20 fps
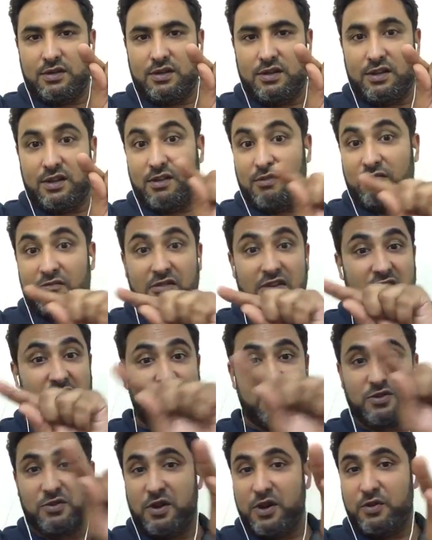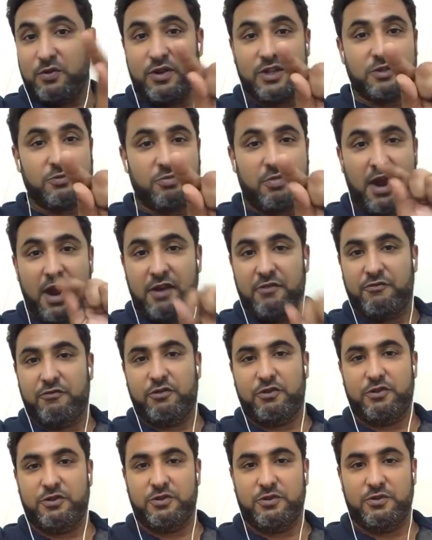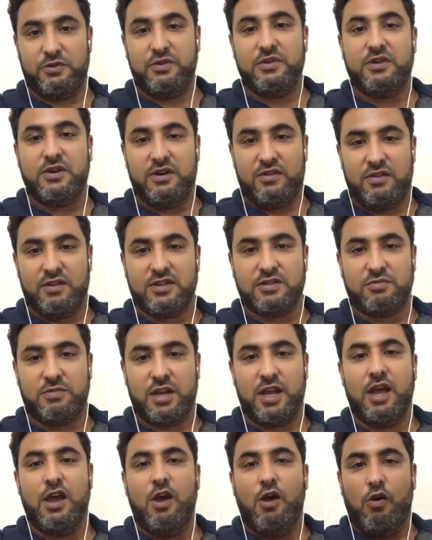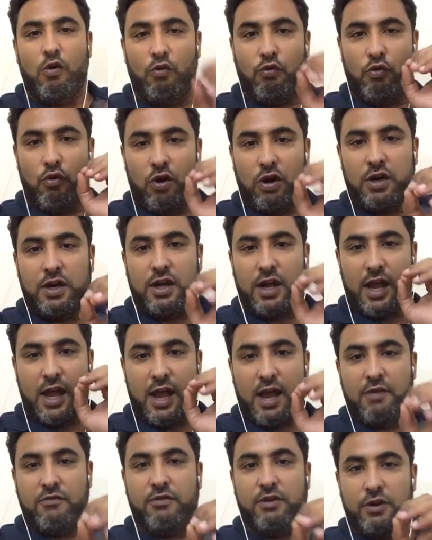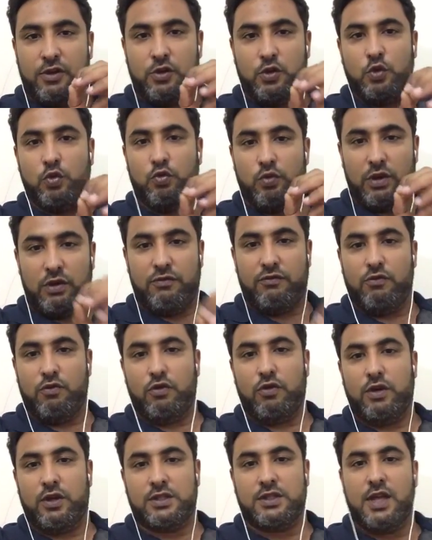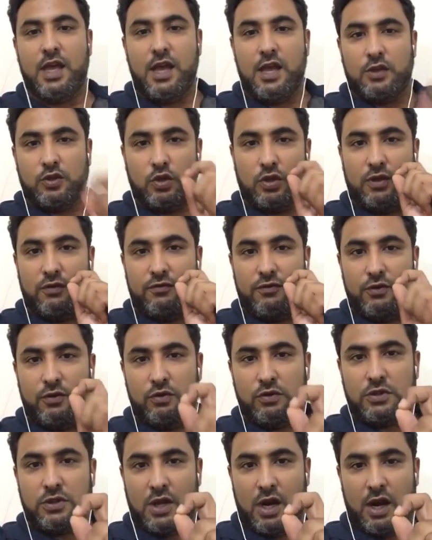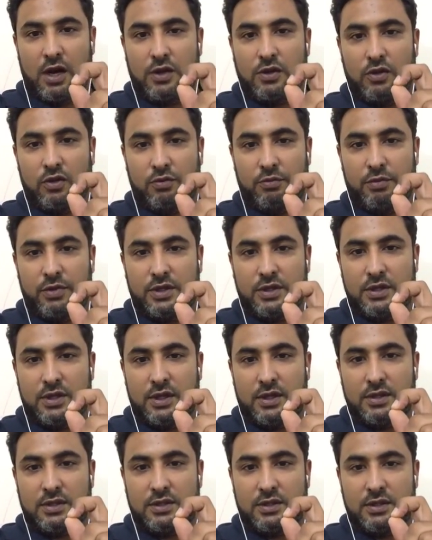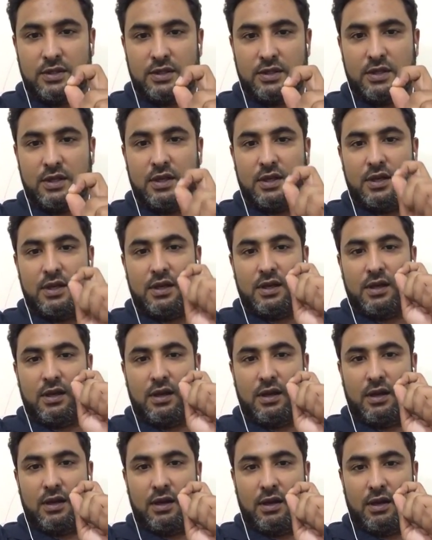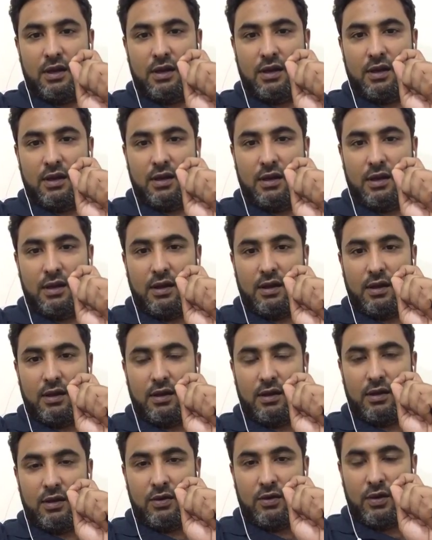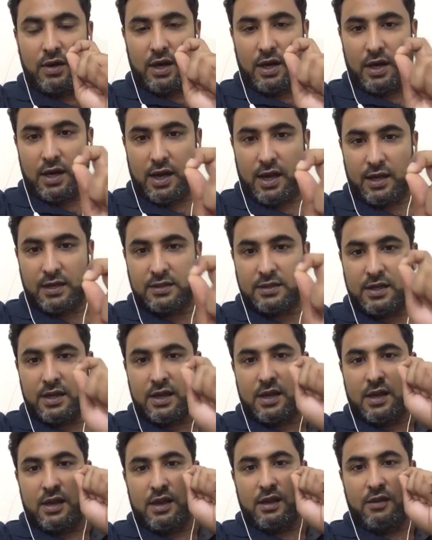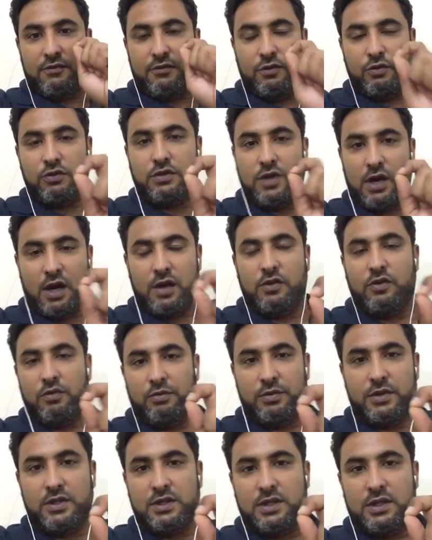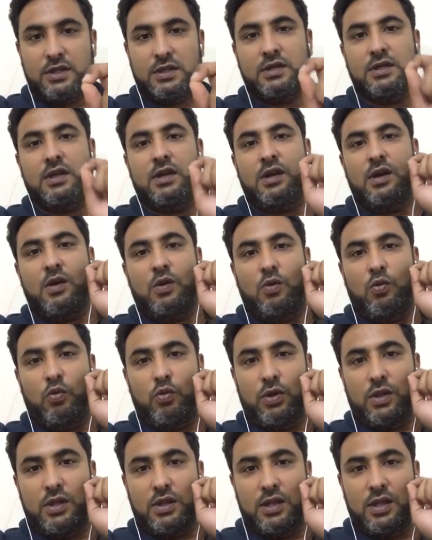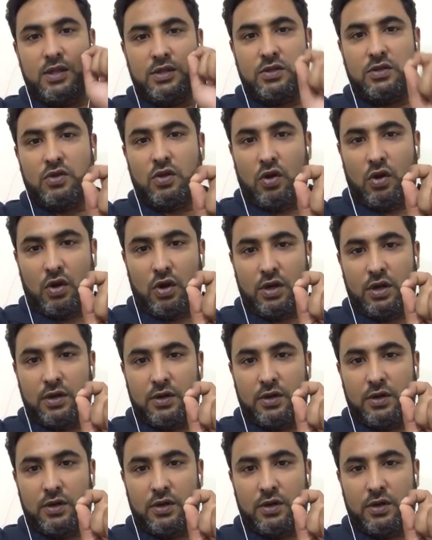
the world is going to expand for you. Trust me. Whatever you will focus. So if you start your business, good night, Legs. If you start your business with this thought,